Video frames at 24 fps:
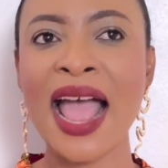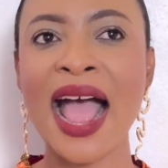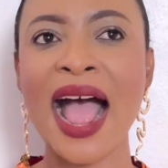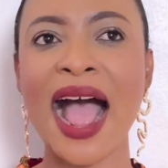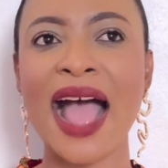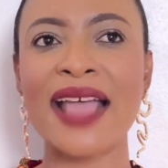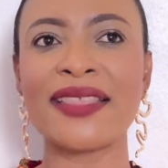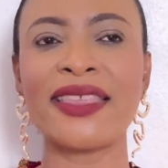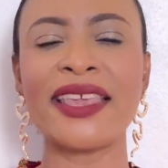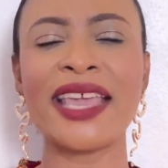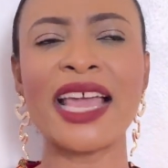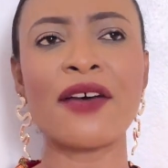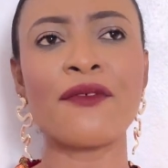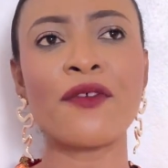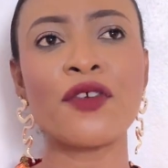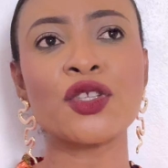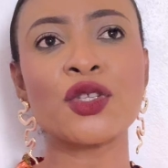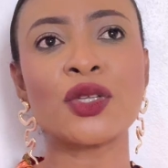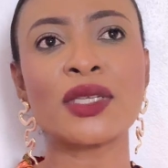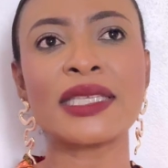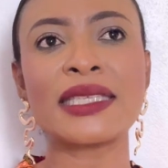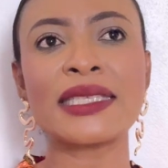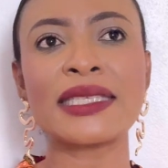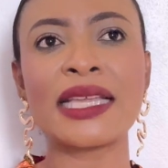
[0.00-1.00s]
I think I've
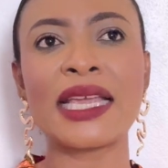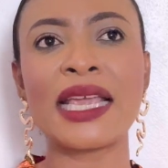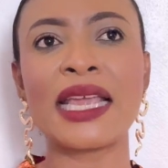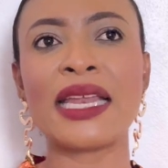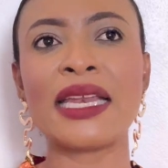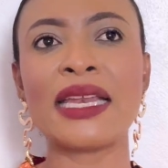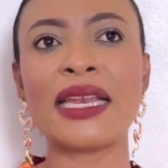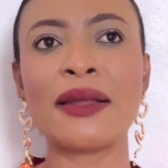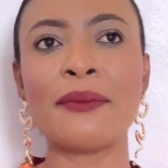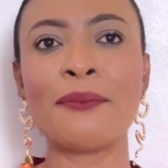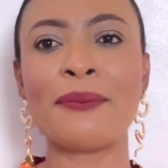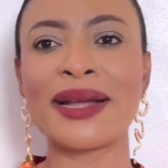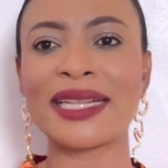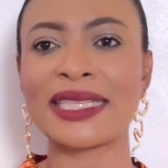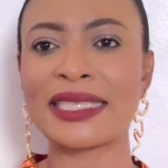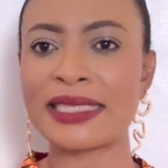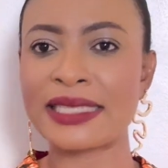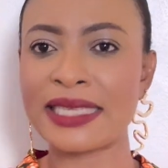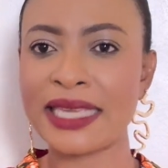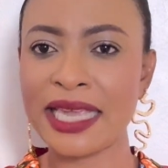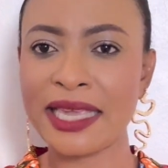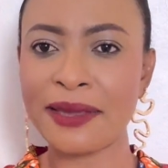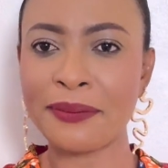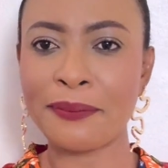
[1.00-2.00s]
also seen
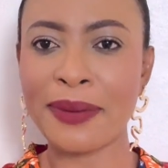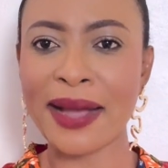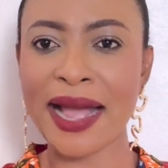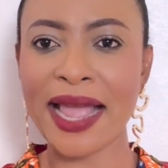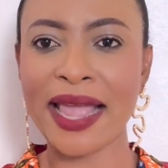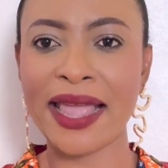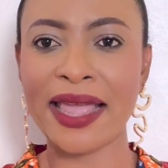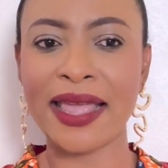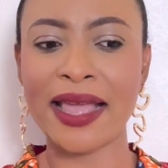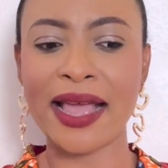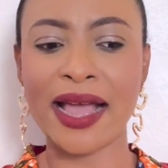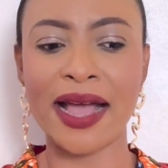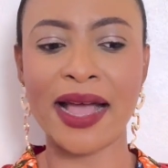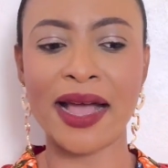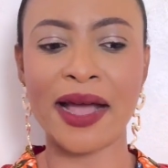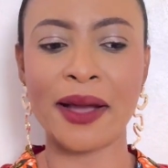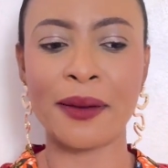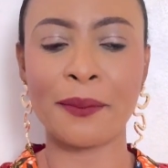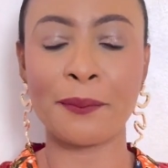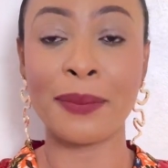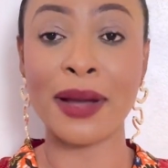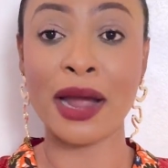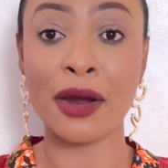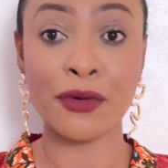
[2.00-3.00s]
Batik by
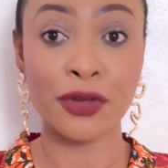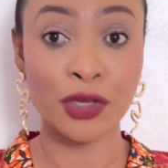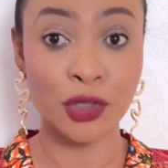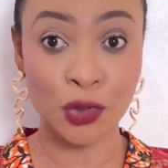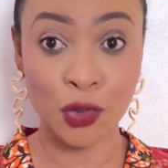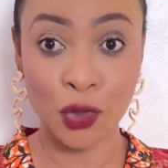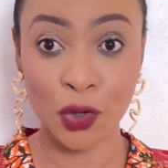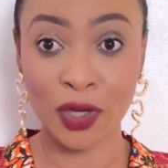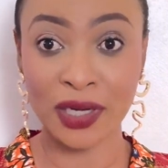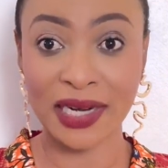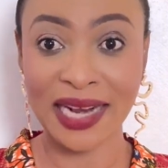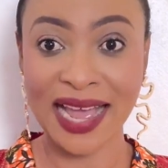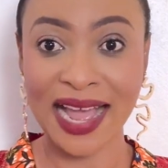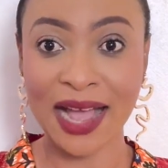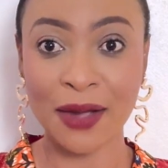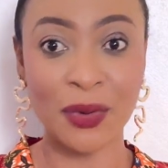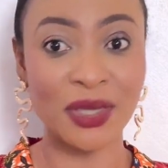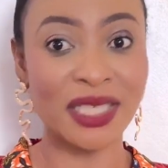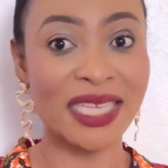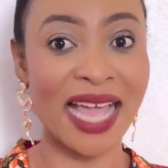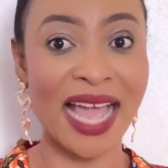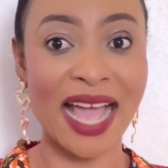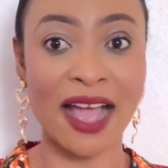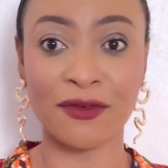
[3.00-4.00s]
Paris Corner,
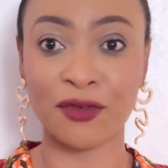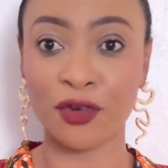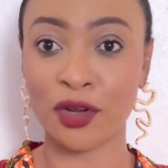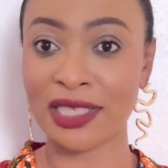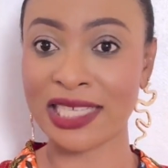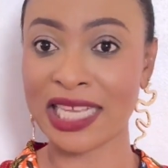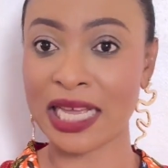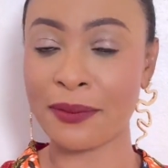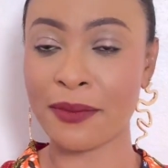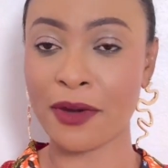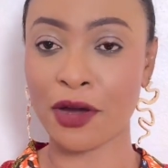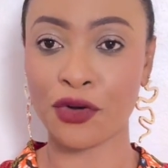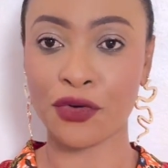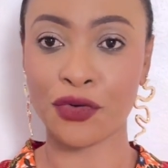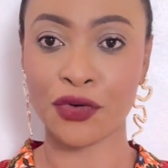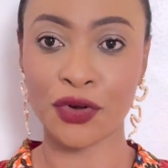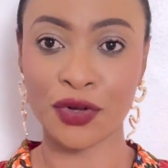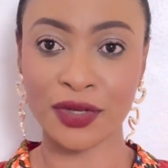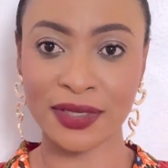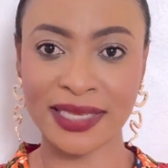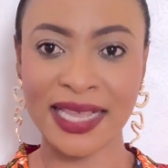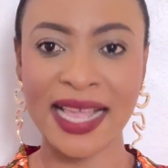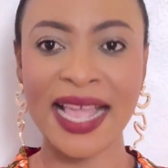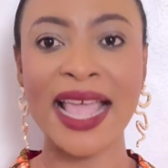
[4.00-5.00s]
which I have not come
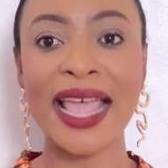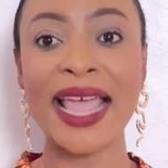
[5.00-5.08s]
across.